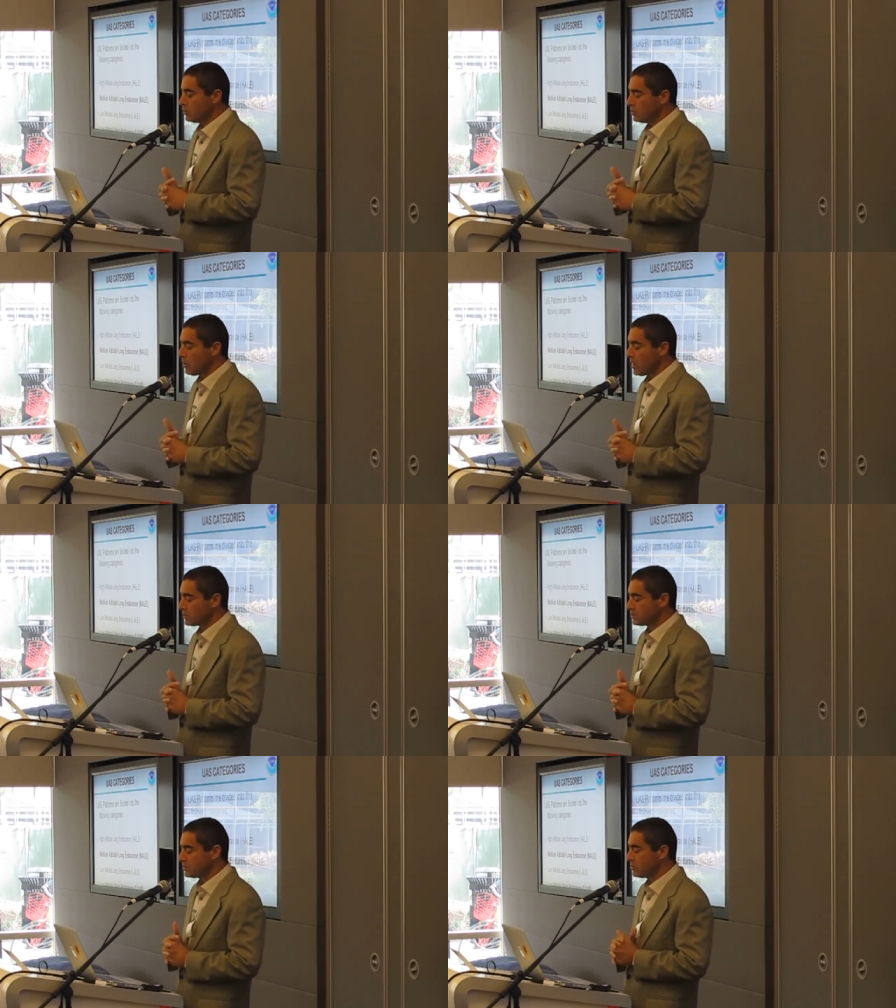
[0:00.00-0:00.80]
Low
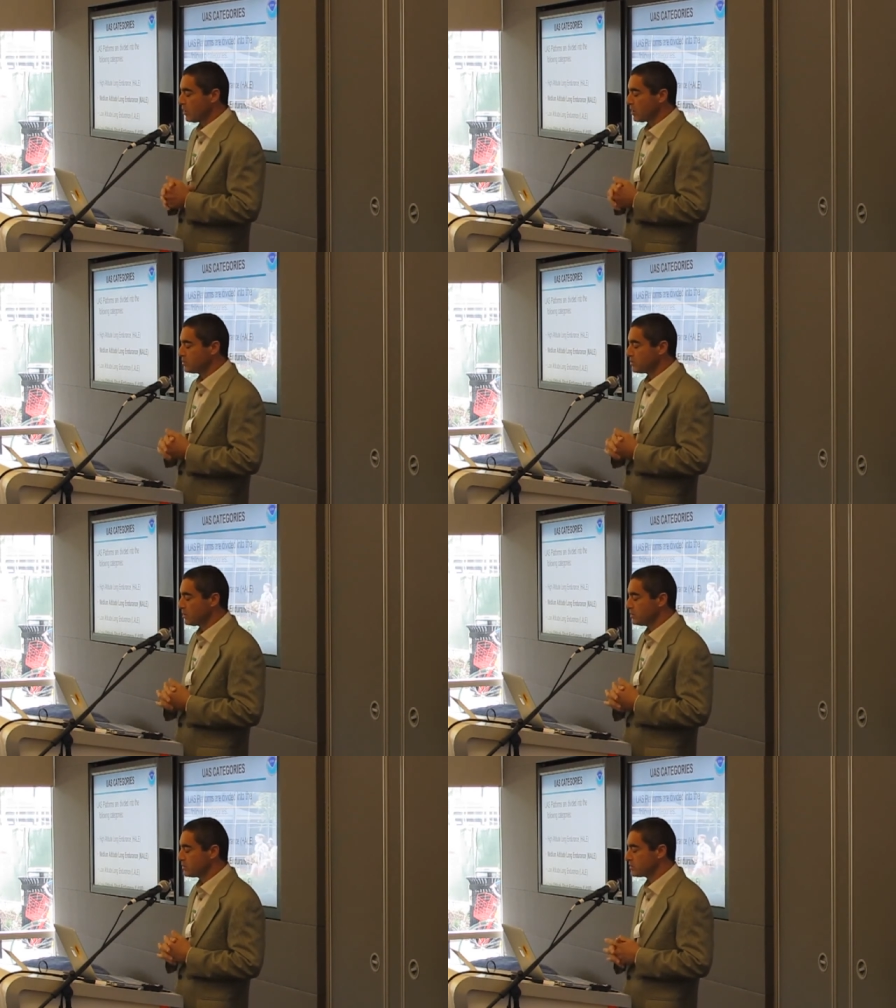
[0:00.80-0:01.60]
altitude, long
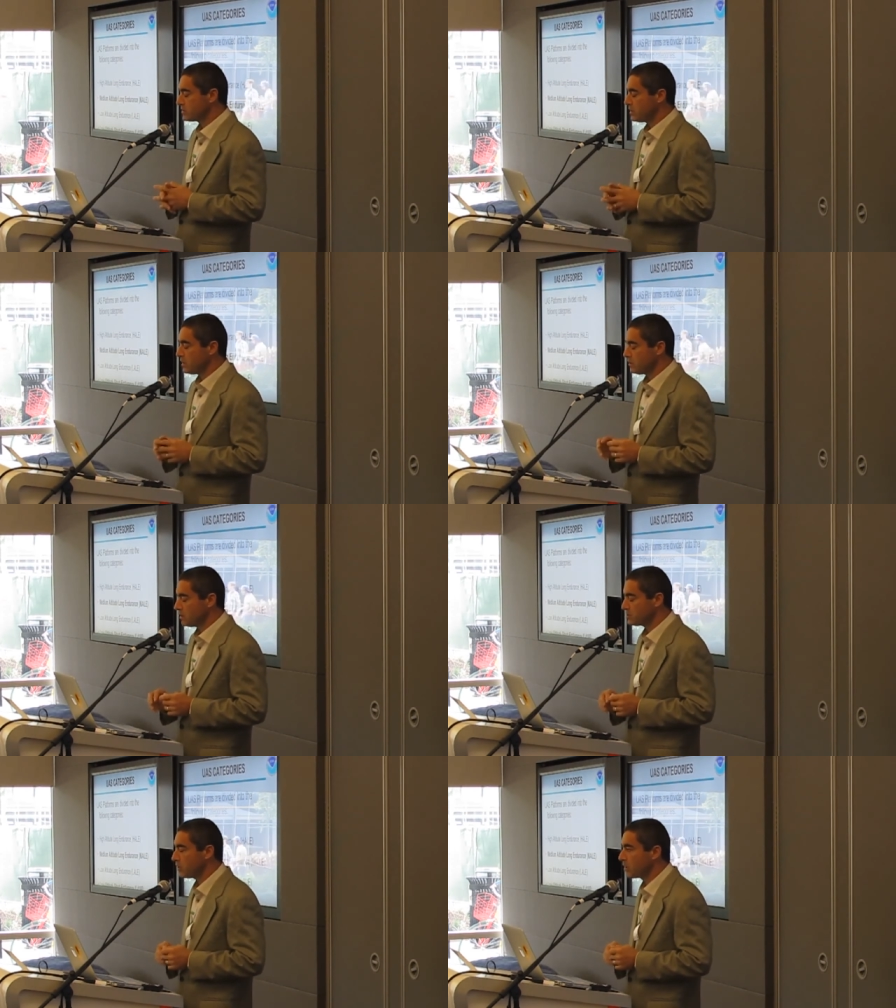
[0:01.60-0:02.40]
endurance, I'll
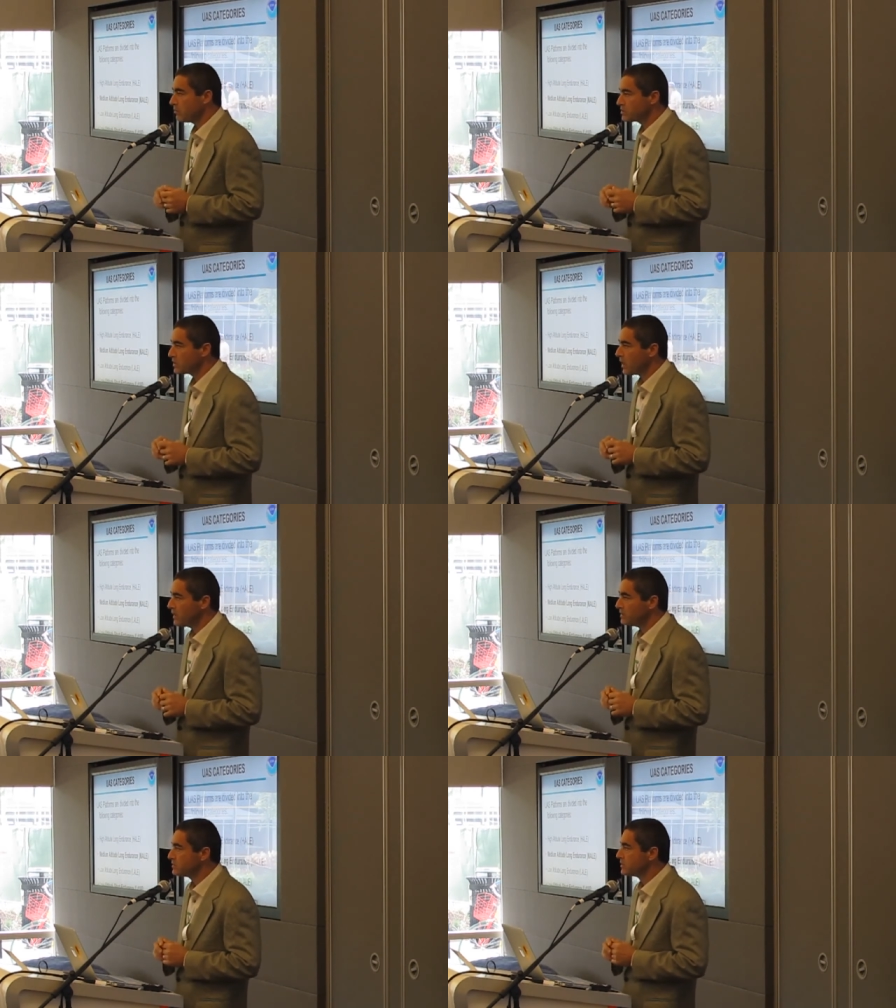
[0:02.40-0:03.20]
show a couple
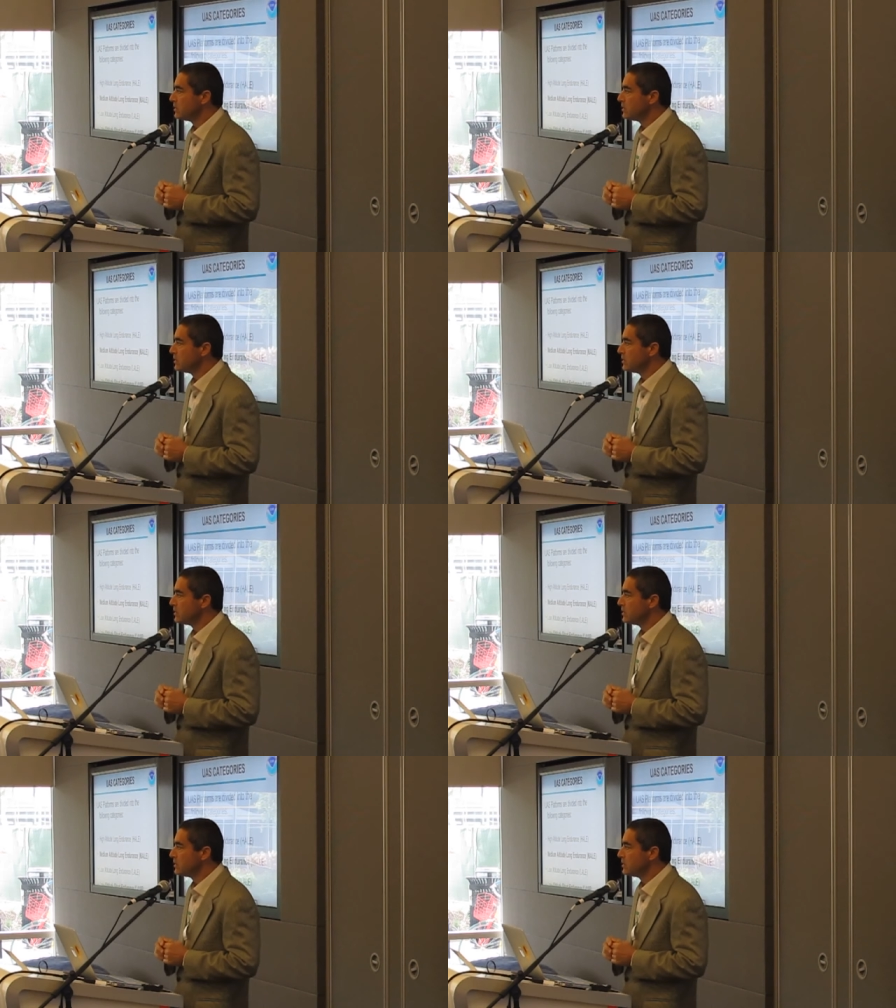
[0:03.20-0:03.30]
slides.